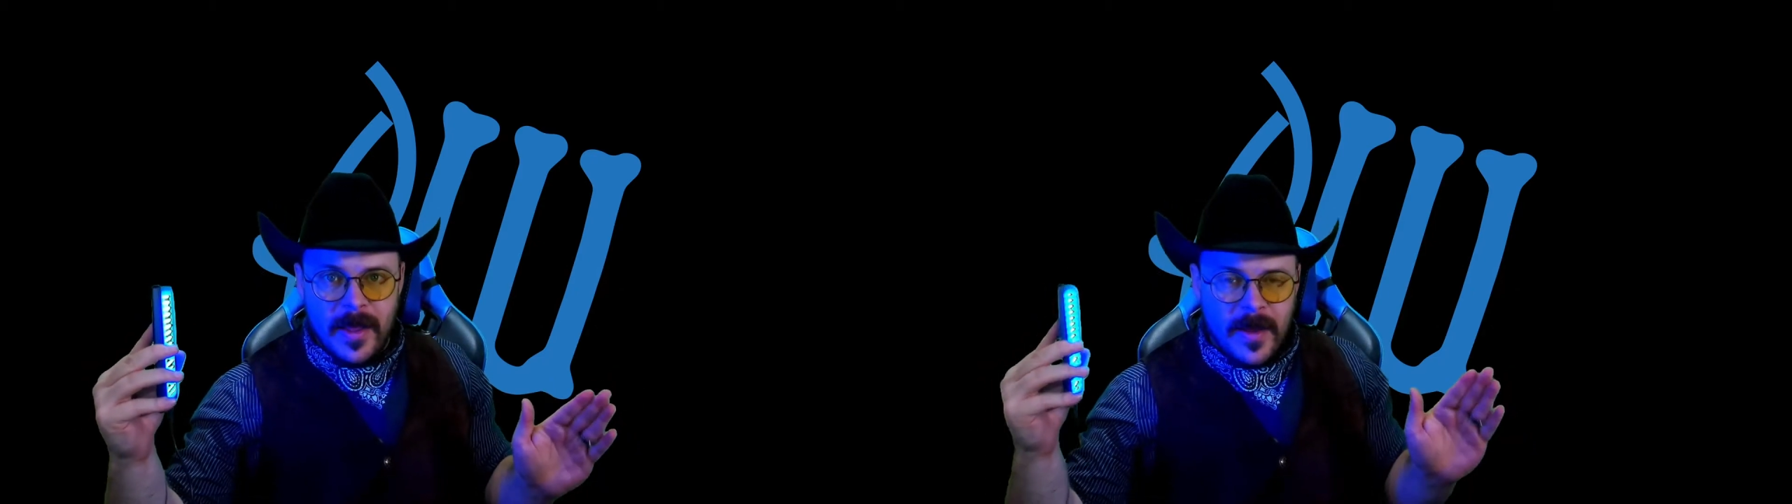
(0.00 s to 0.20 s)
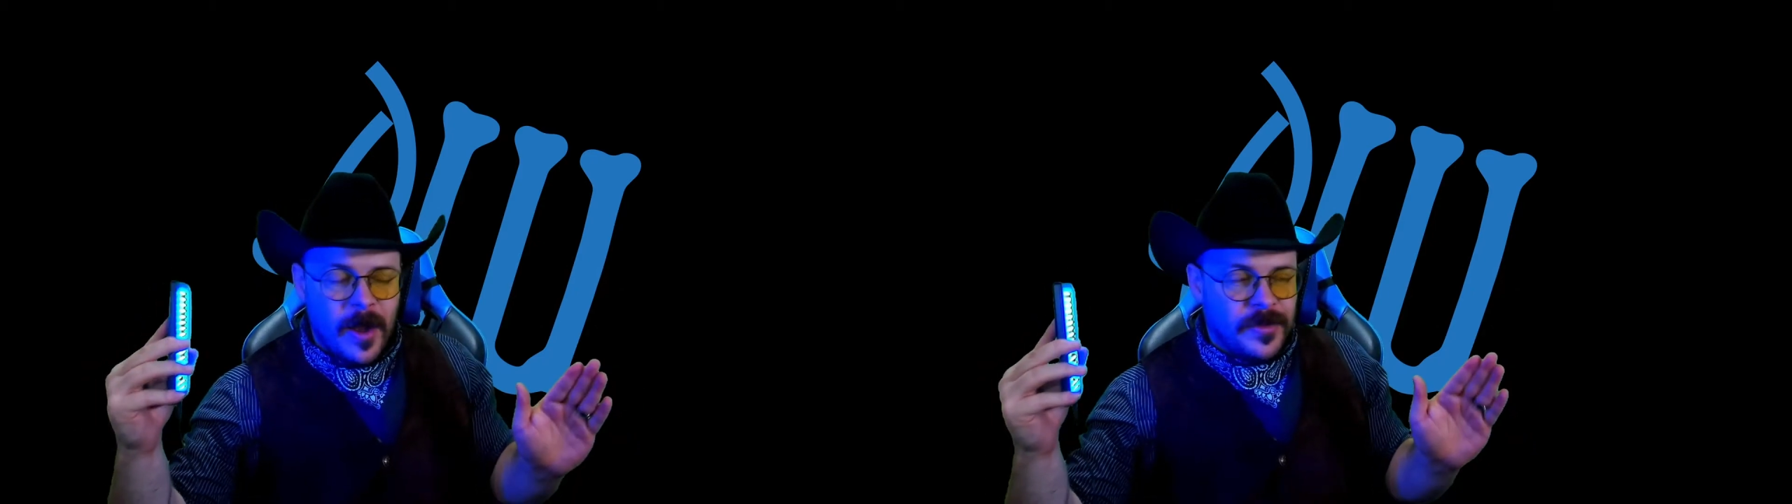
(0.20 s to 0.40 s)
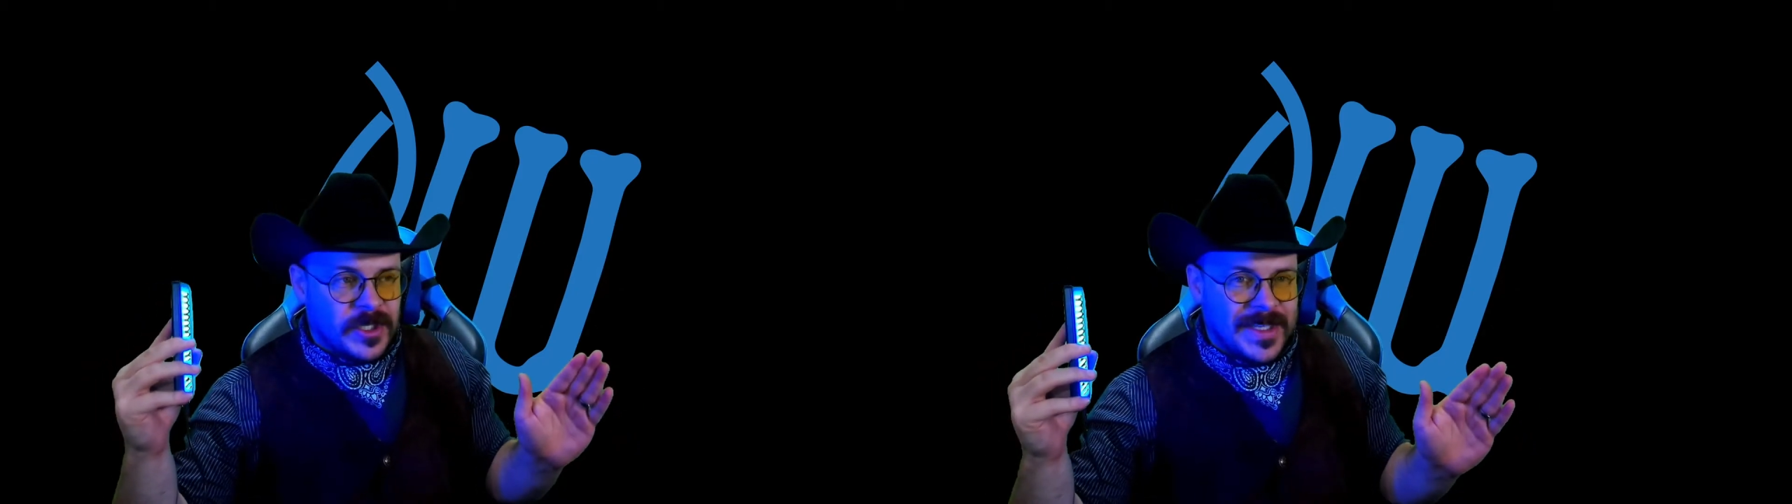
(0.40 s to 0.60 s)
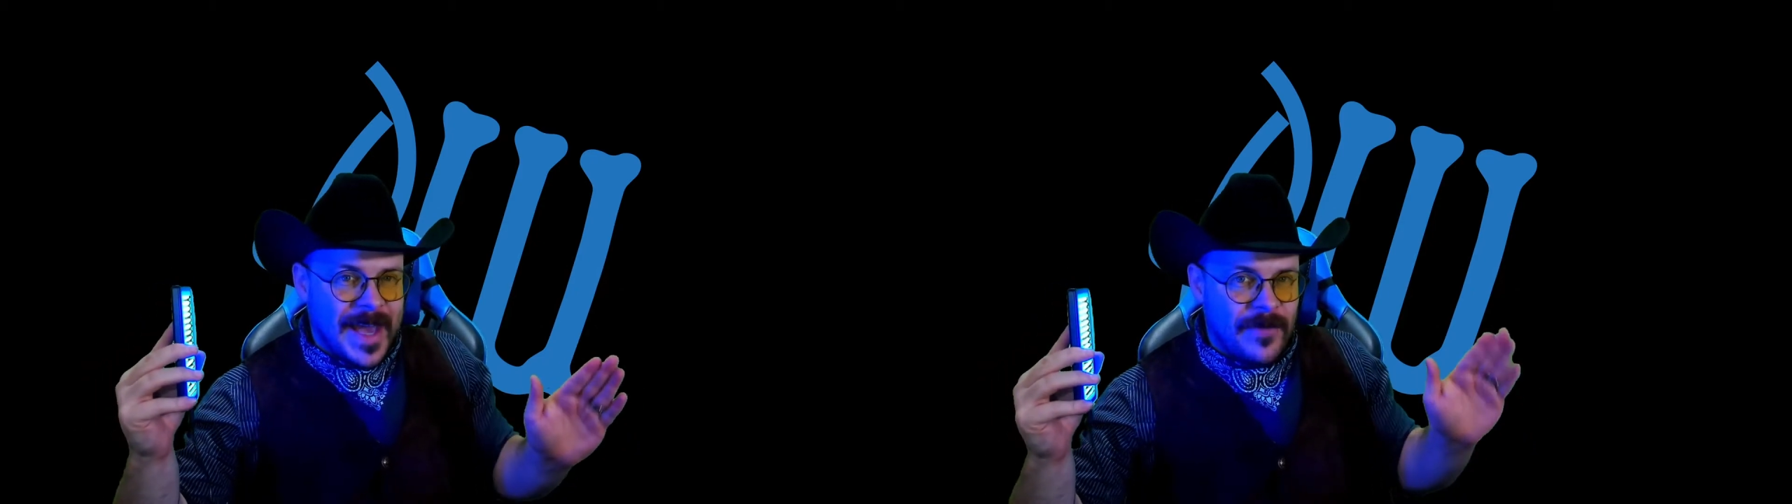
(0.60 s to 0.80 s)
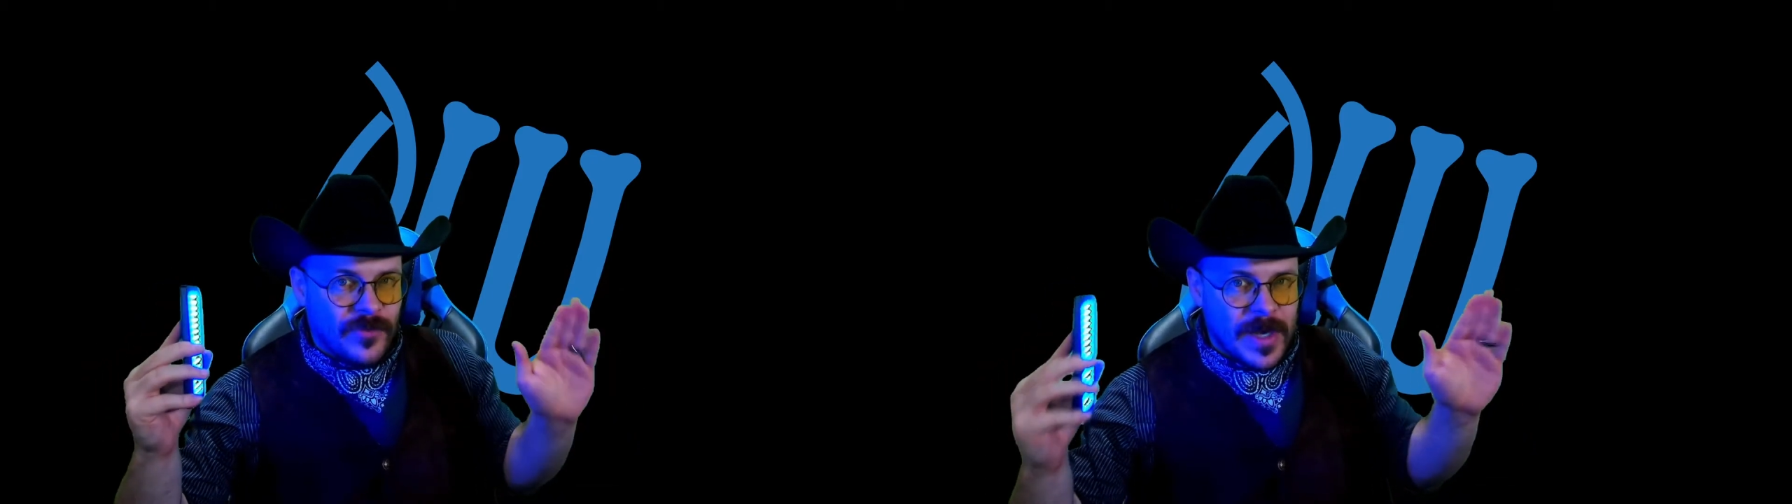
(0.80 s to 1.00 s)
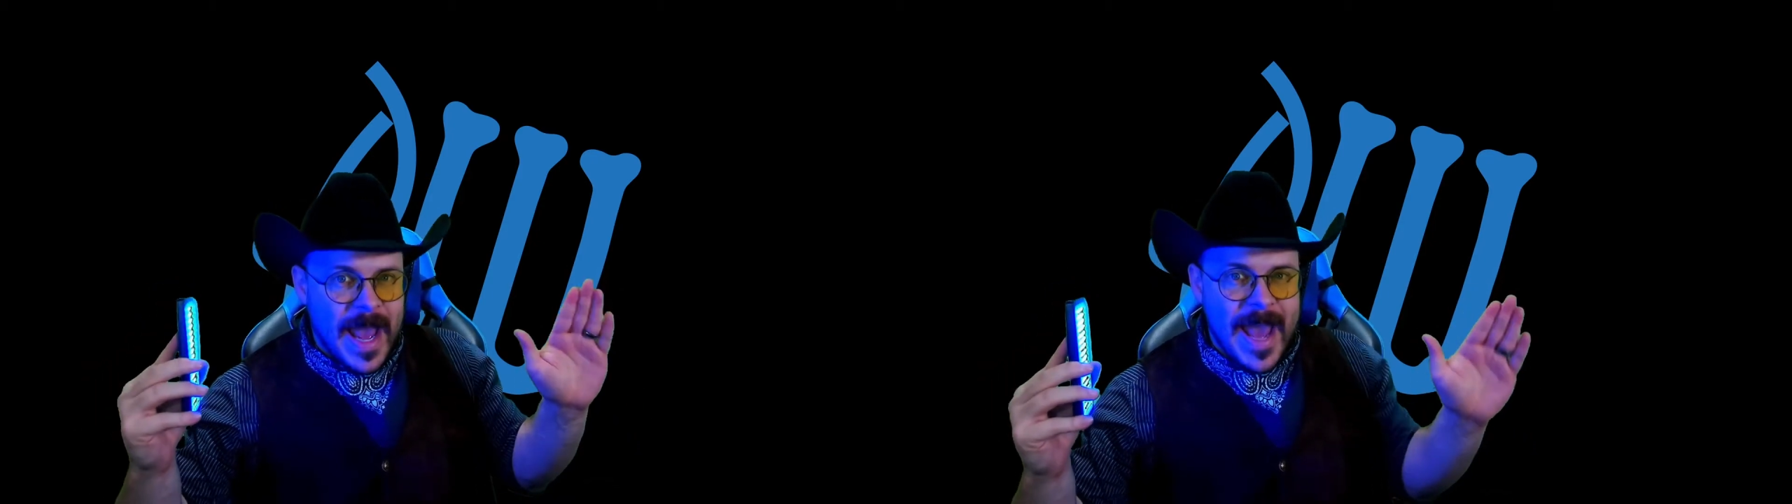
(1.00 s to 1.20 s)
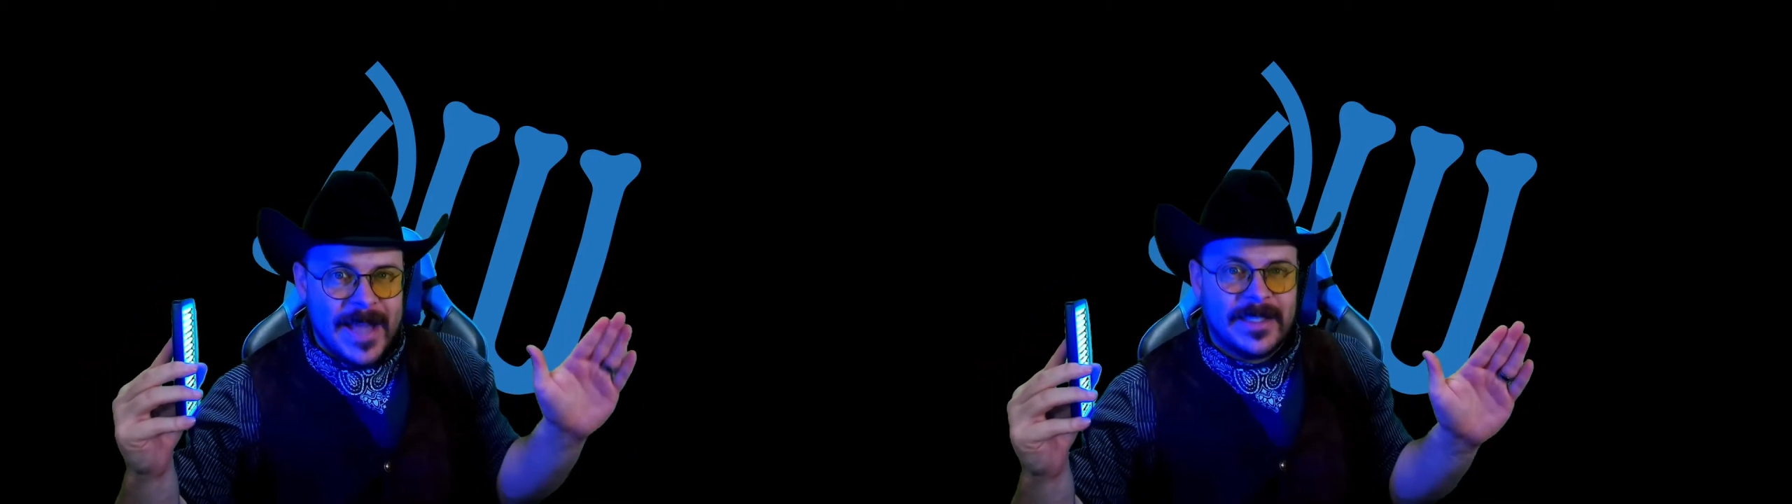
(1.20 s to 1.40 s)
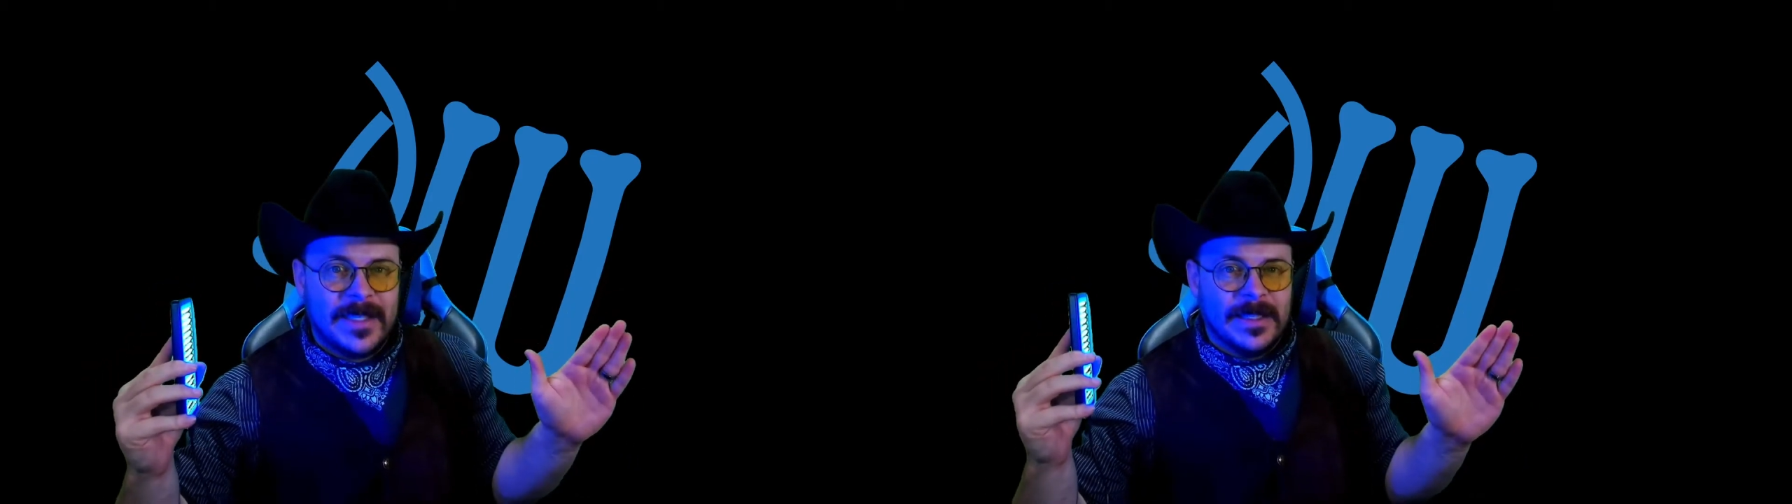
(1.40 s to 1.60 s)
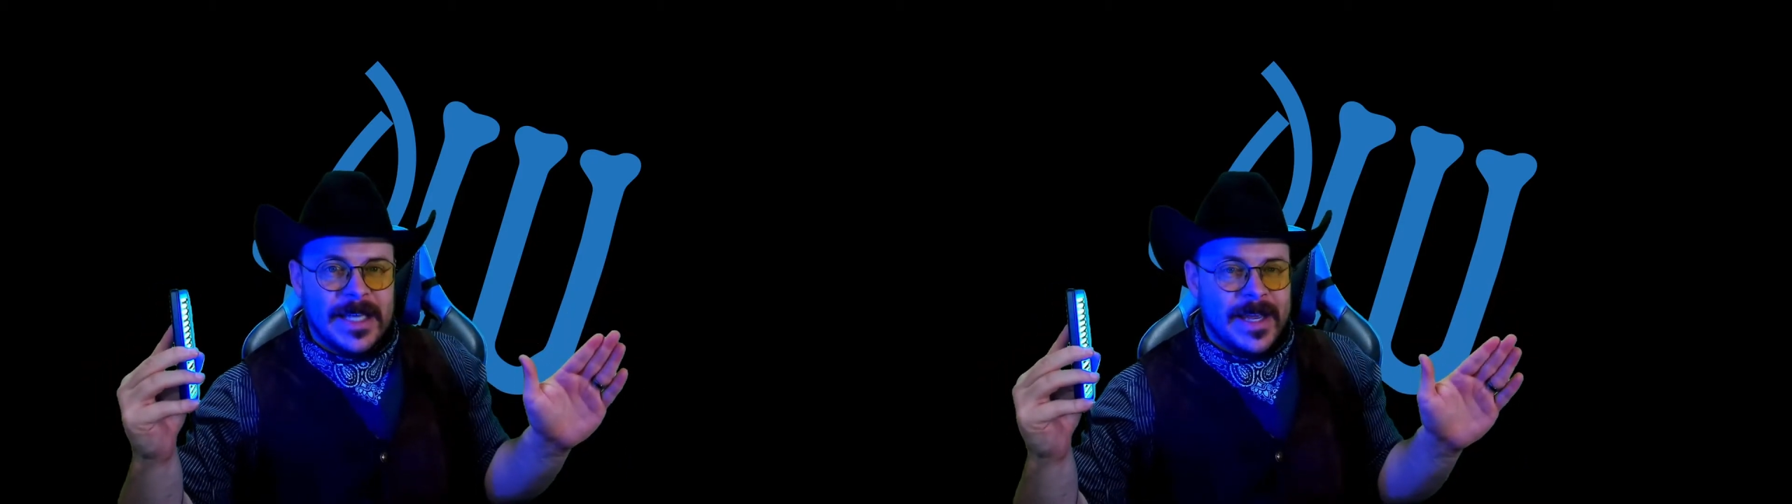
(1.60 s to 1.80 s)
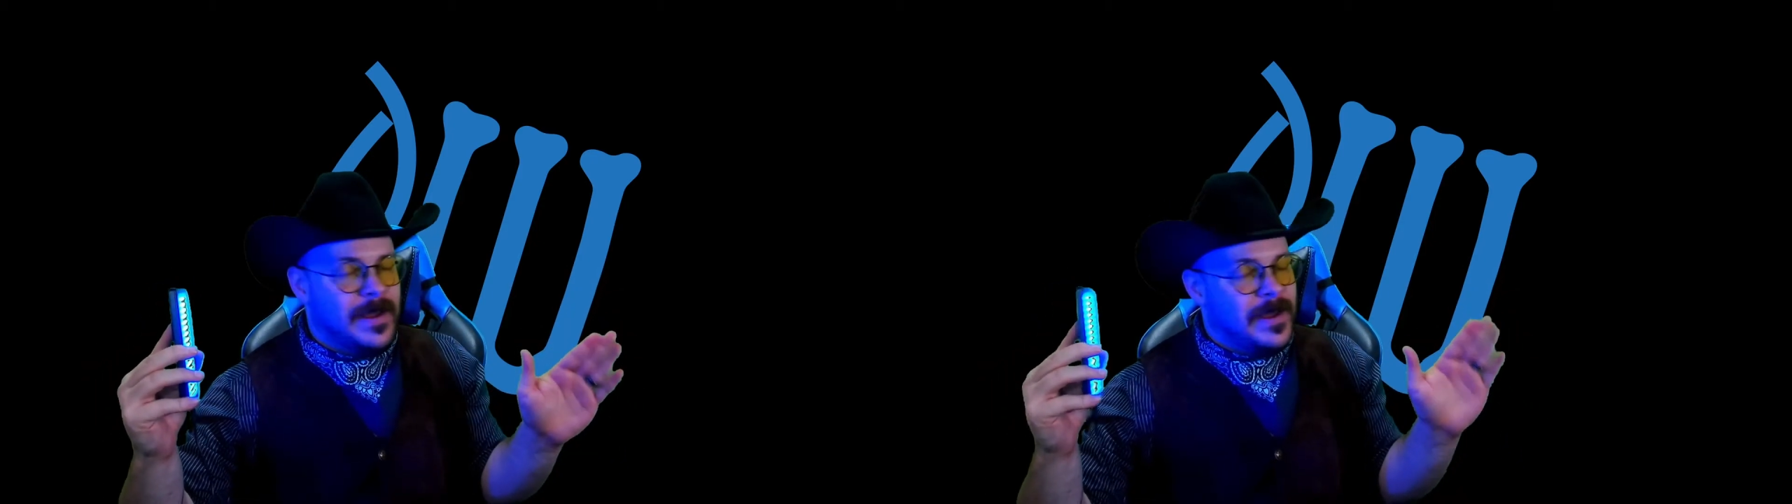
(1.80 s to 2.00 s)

other side for an accent light.